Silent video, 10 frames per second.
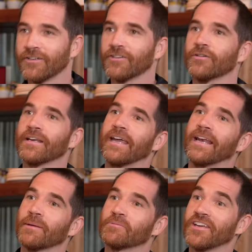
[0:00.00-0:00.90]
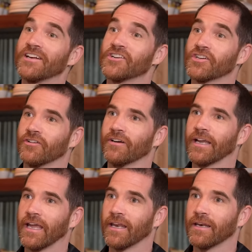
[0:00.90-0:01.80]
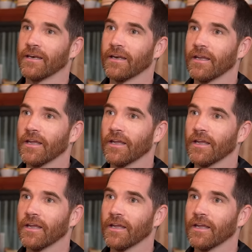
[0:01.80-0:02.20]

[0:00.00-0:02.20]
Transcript: to do it in absentia again?